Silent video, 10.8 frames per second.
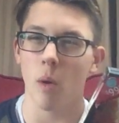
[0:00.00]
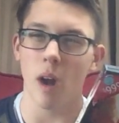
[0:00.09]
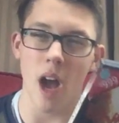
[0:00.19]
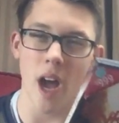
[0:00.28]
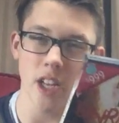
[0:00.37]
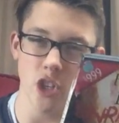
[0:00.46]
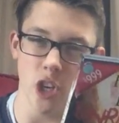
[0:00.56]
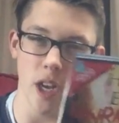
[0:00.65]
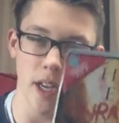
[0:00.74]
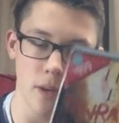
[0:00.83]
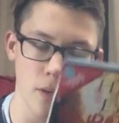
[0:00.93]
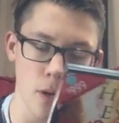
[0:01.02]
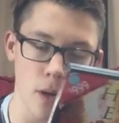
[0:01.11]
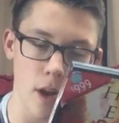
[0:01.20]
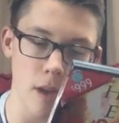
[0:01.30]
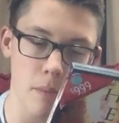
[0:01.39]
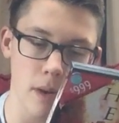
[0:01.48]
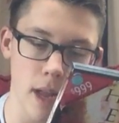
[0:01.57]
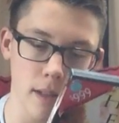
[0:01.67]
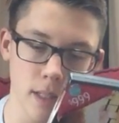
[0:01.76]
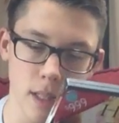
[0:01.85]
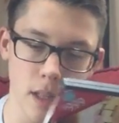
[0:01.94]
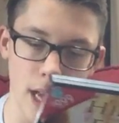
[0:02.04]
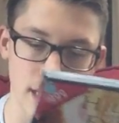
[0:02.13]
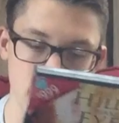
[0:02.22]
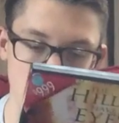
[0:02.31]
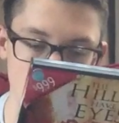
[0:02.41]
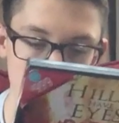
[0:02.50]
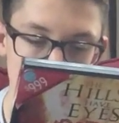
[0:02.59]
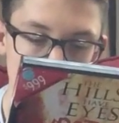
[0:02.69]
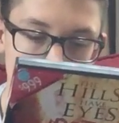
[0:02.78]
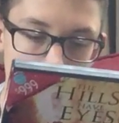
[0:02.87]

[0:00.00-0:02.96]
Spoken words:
or Aja, I don't know how you pronounce the last name.